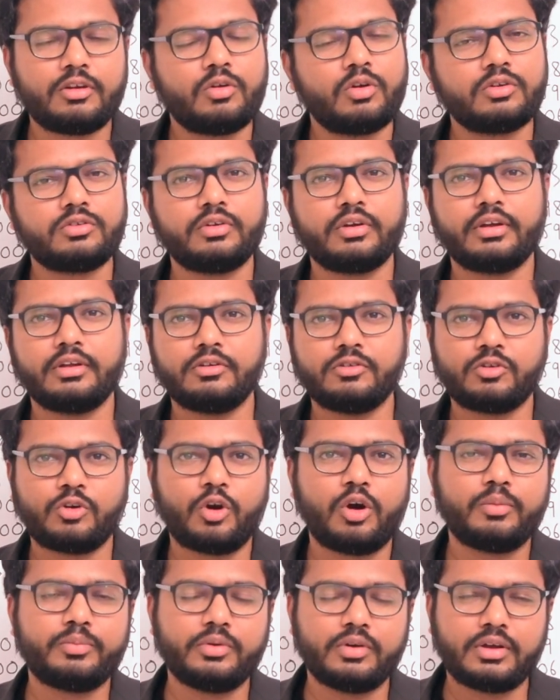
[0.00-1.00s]
and also you can
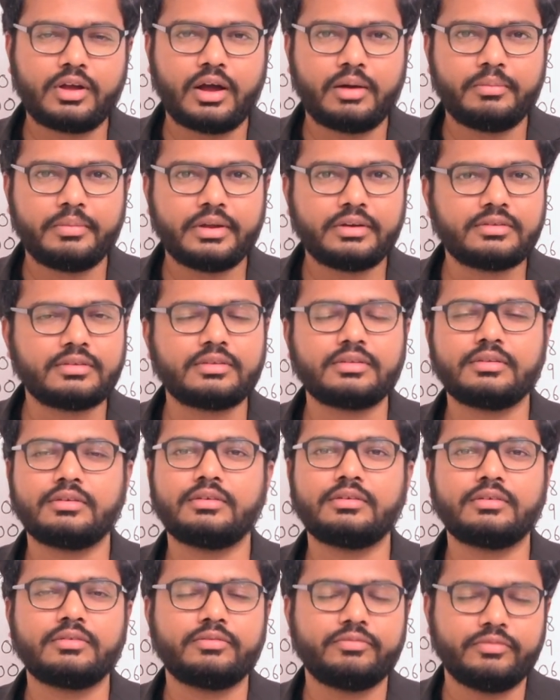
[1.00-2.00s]
drop your comments in
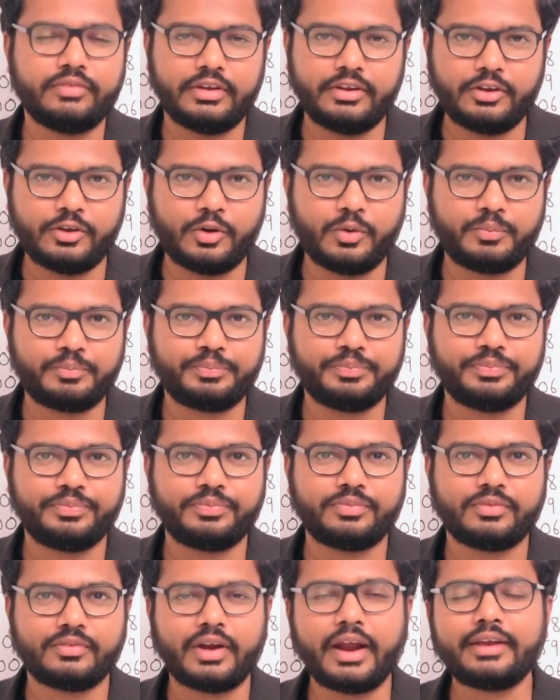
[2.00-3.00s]
the video,
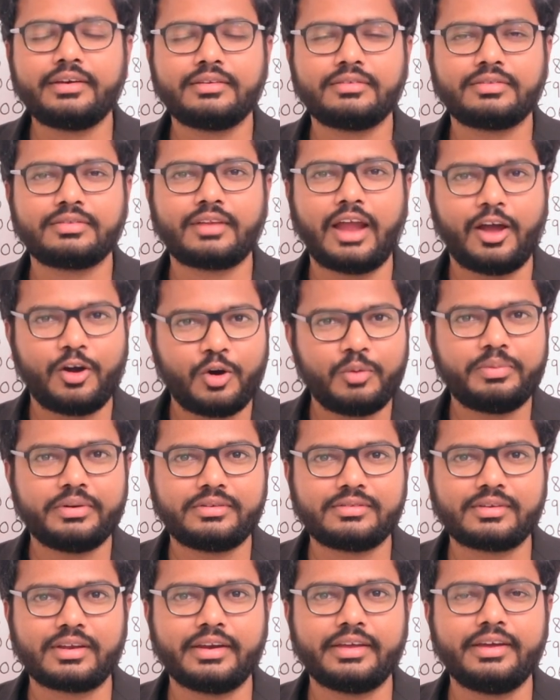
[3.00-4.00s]
right? I hope
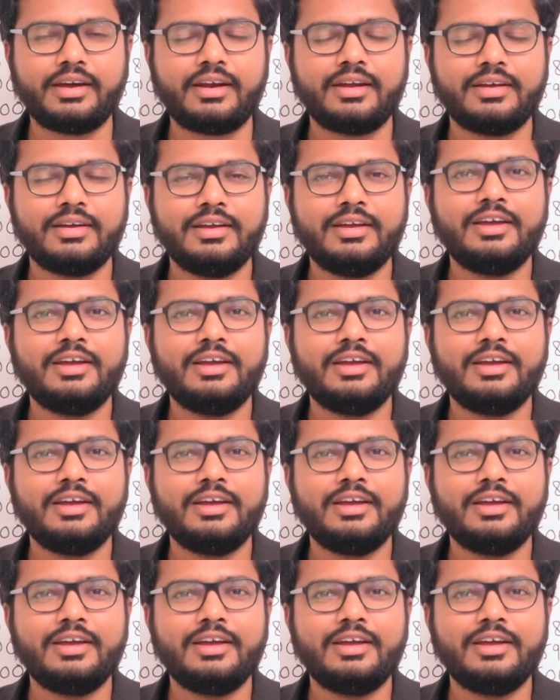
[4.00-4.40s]
it's clear.